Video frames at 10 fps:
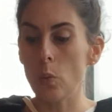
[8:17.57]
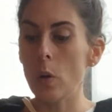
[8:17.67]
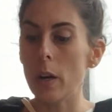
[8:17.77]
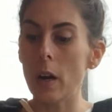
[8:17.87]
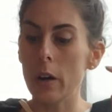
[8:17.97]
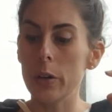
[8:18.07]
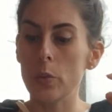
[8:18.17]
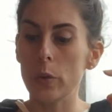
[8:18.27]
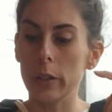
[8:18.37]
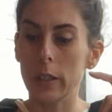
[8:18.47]
What are you
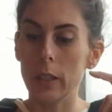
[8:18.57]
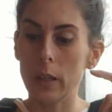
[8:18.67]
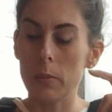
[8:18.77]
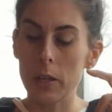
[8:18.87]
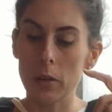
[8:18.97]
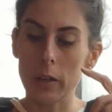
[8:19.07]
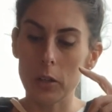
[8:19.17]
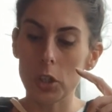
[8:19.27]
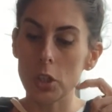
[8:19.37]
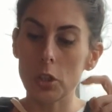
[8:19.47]
really going to commit your
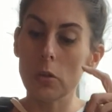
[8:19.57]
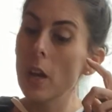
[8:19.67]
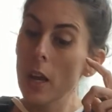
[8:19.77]
energy to?